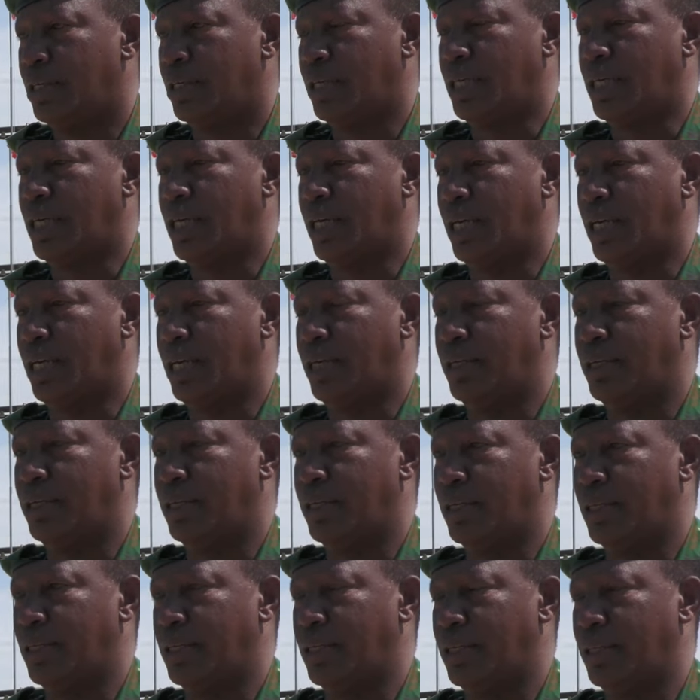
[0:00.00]
Okay,
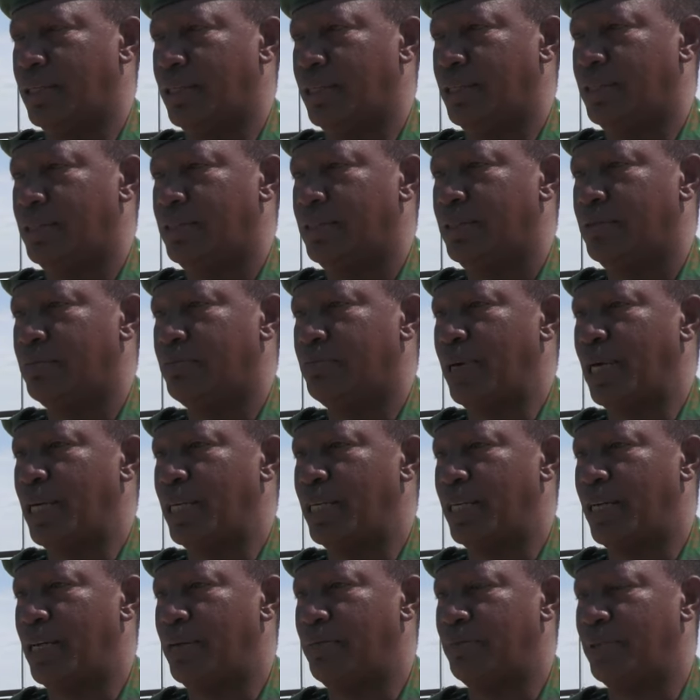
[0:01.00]
uh,
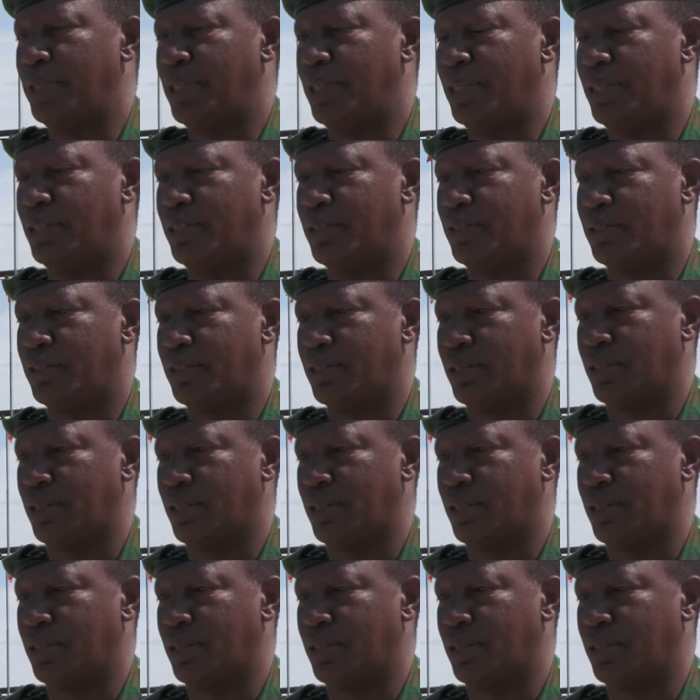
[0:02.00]
my name is